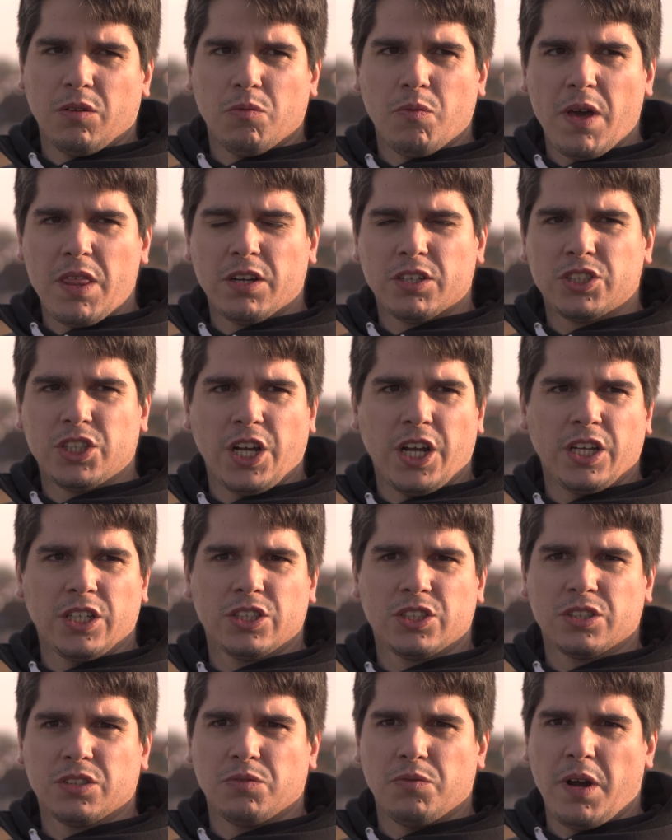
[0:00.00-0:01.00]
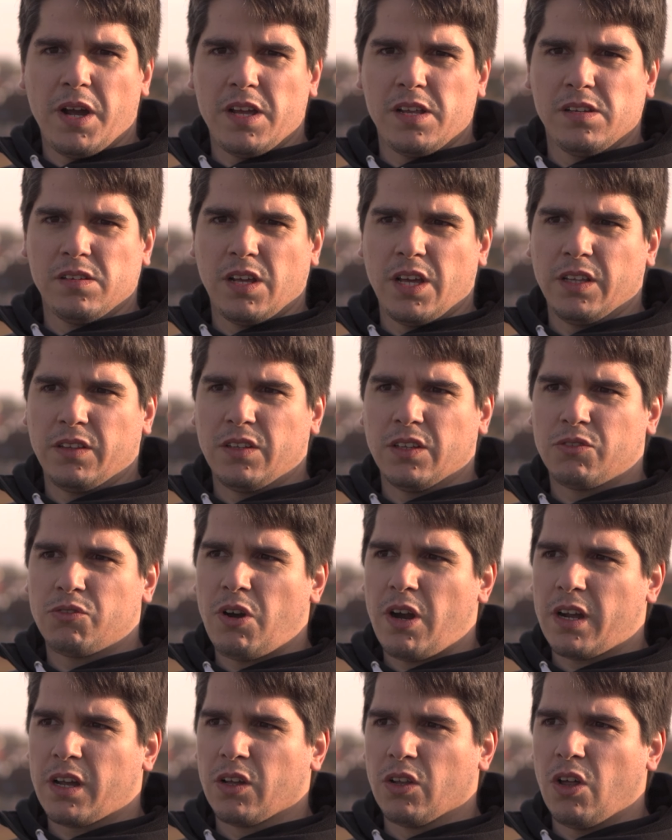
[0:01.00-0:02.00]
weather changed, rain hit the
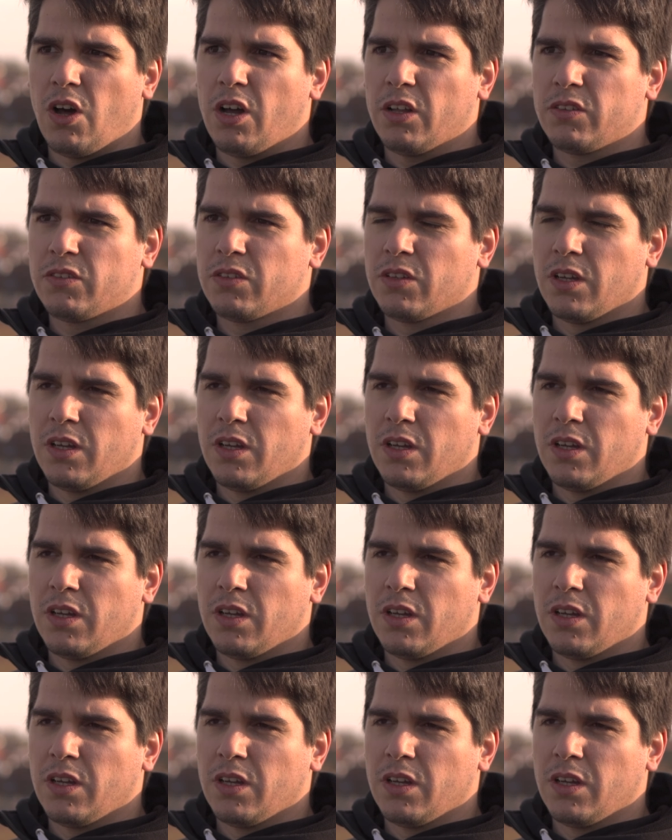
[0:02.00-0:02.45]
track a lot,